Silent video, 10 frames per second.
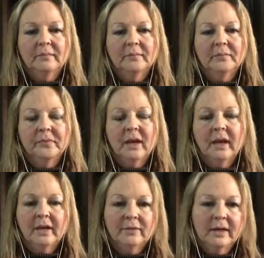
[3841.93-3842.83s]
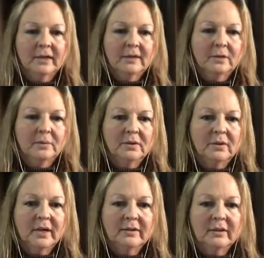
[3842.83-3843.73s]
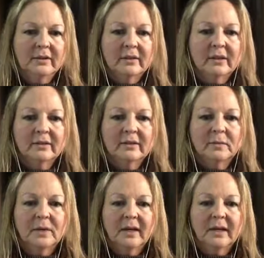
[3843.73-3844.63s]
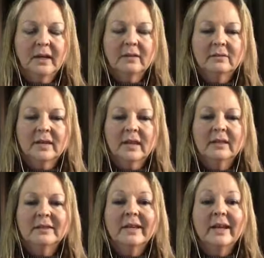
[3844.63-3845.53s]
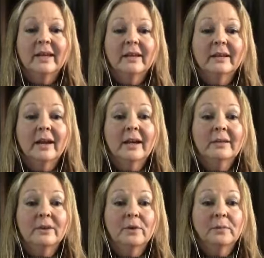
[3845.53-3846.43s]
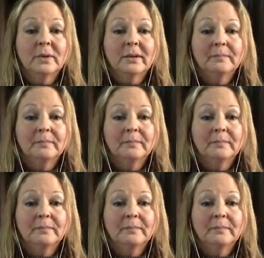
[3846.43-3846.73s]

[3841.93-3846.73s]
Nine, ready to open your eyes on the next number I count. And ten, eyes open.